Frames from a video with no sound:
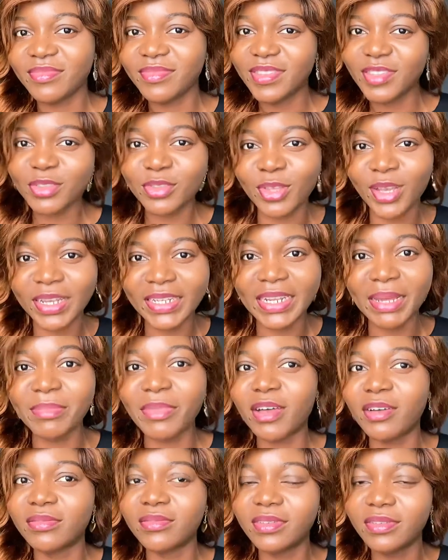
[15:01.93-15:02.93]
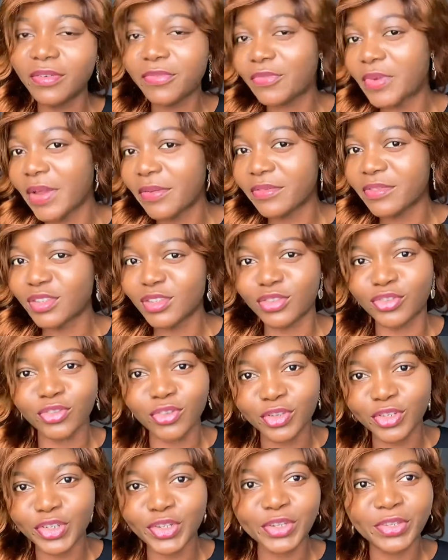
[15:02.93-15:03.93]
still talking about different
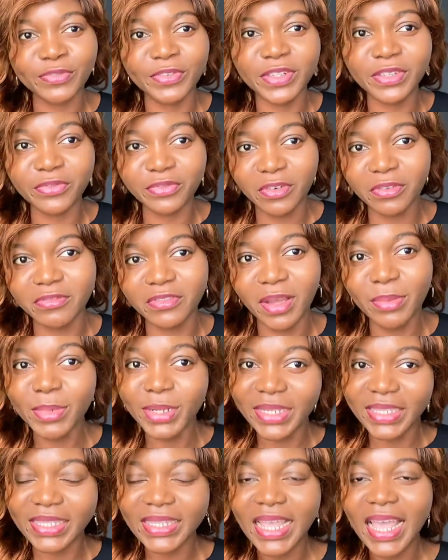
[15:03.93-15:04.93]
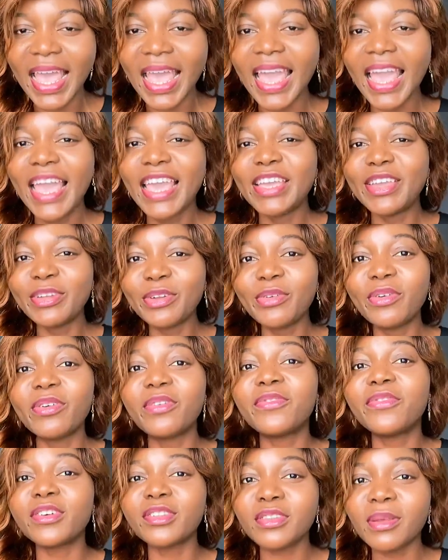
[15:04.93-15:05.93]
structures for different families,
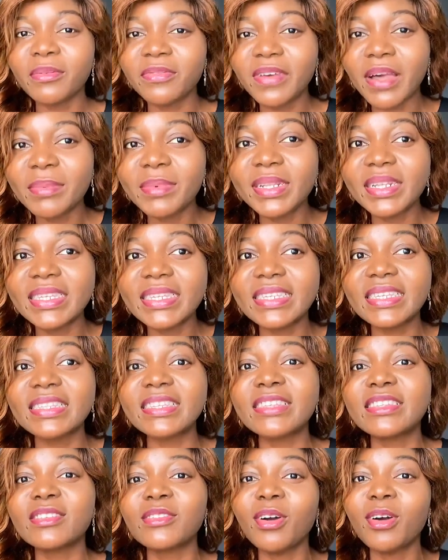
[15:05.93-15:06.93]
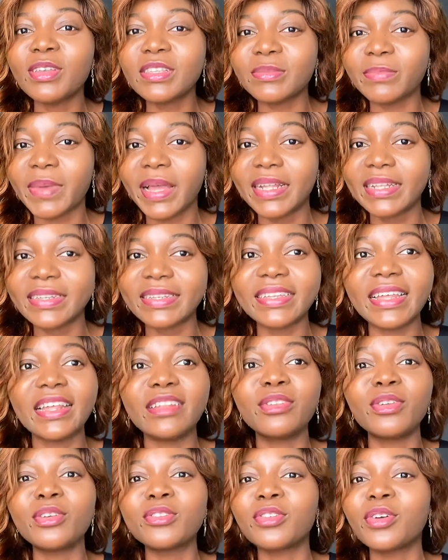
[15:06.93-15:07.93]
for some families it is the husband
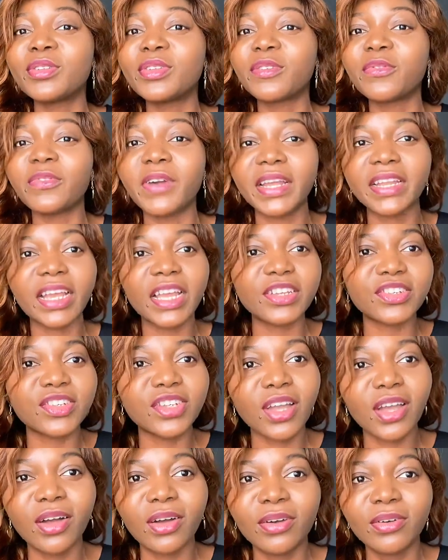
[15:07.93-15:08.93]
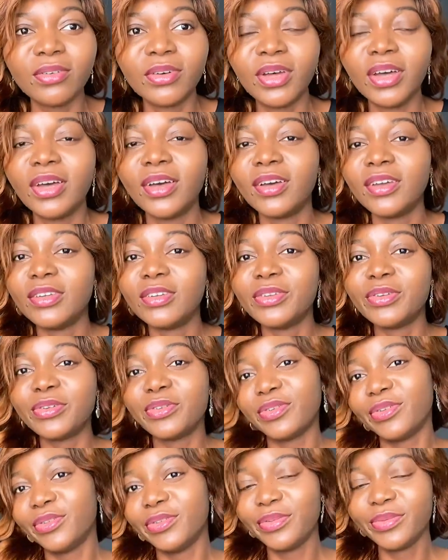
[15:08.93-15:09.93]
that does all the financial,
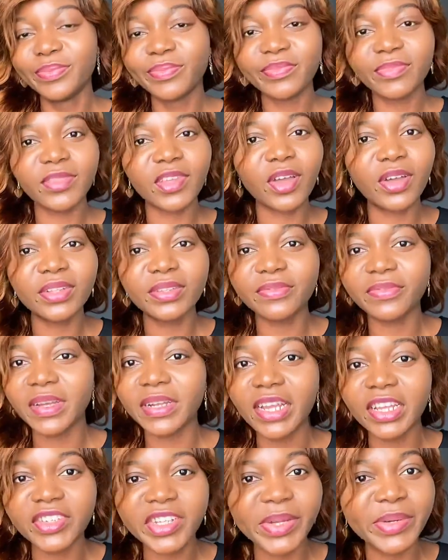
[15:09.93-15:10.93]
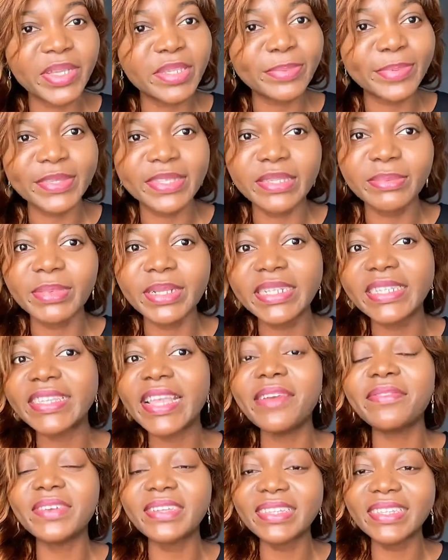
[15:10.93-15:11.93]
all the financial responsibilities.
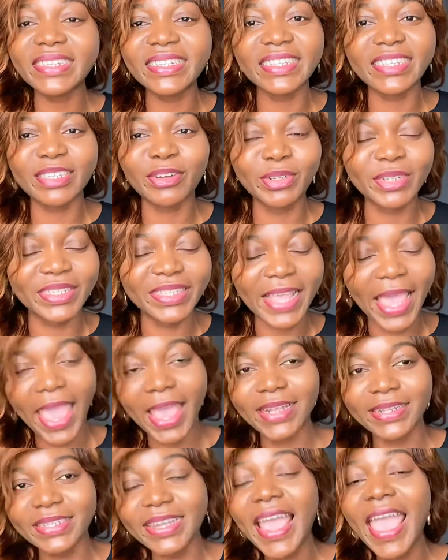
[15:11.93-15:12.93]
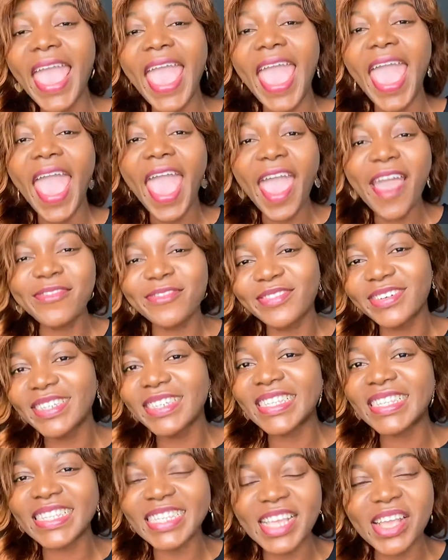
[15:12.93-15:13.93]
Everything is on his head, every
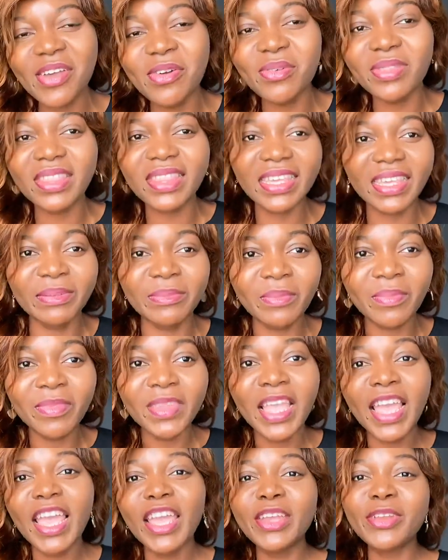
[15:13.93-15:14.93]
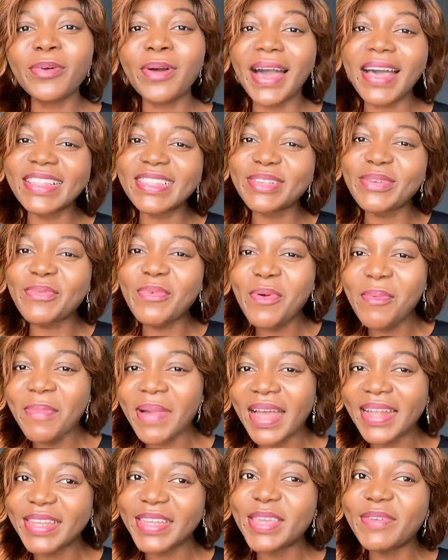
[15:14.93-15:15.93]
single thing. As a
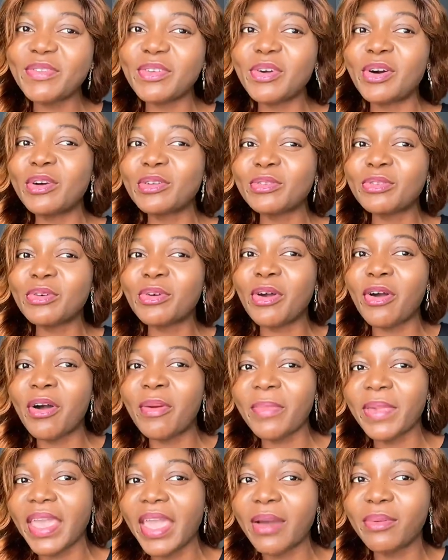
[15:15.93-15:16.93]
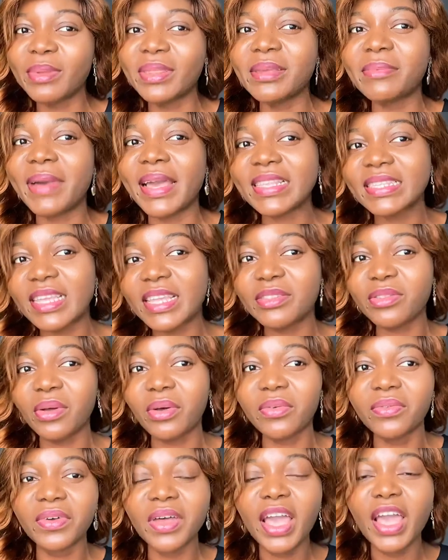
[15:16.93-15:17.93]
woman, if you also come here with the mindset
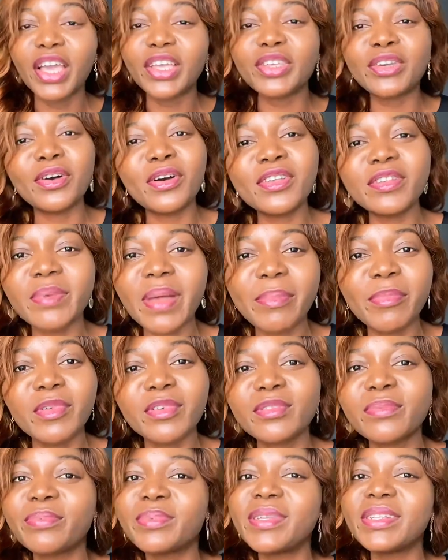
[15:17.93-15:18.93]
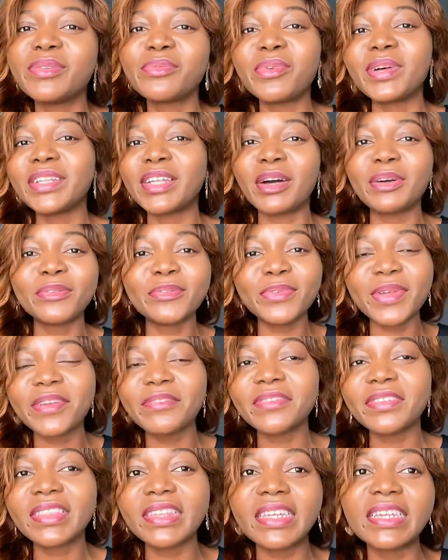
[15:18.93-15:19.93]
of your husband must be the one that will do
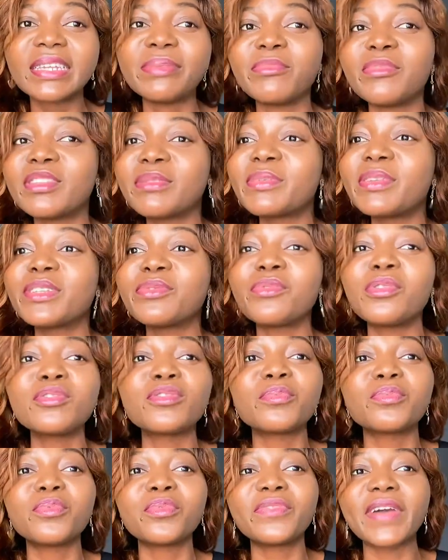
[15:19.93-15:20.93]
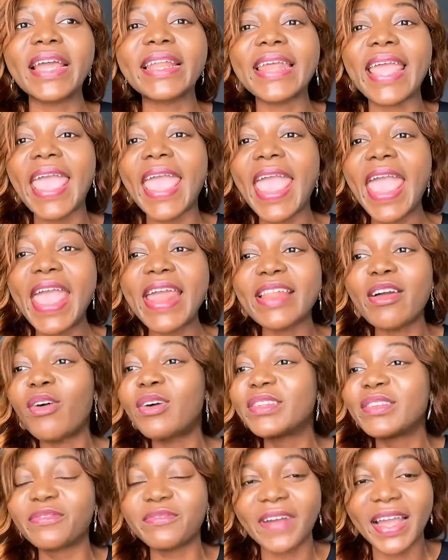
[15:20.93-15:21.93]
everything, he must be the one to provide
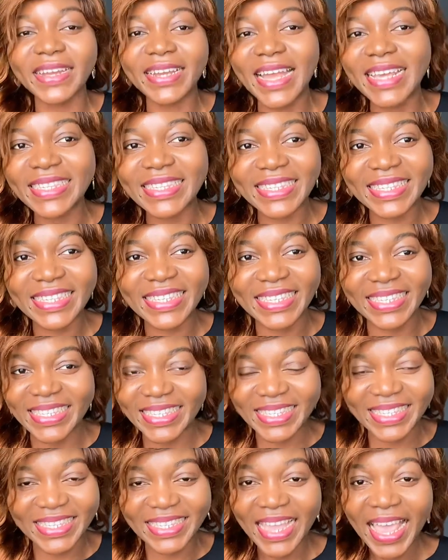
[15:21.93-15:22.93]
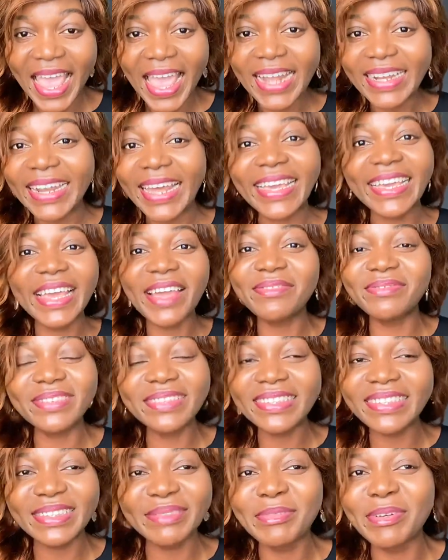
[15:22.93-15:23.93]
all the finances, like
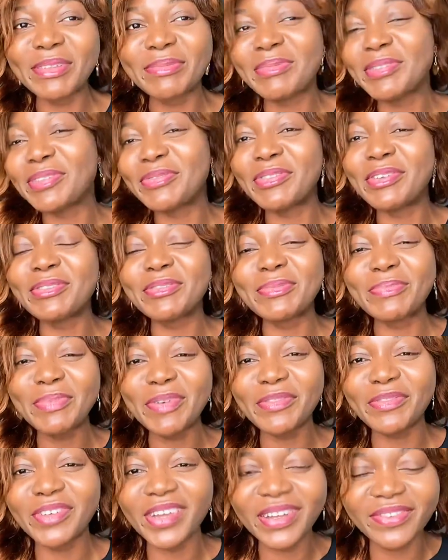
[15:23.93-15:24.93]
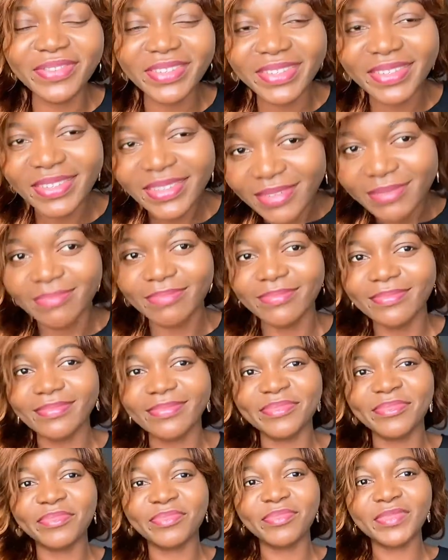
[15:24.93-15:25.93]
everything, he must be the one to pay for everything,
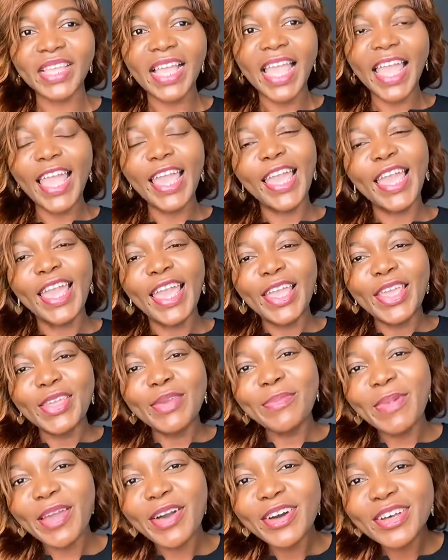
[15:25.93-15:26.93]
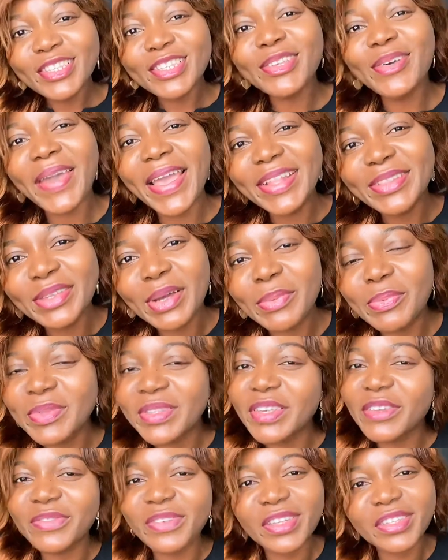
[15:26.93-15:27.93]
you may also end up with
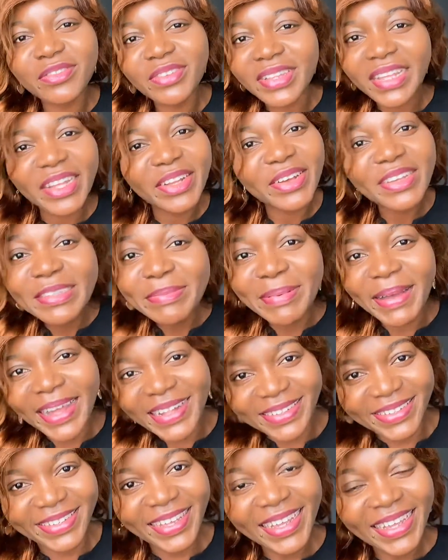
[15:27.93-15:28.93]
a frustrated husband.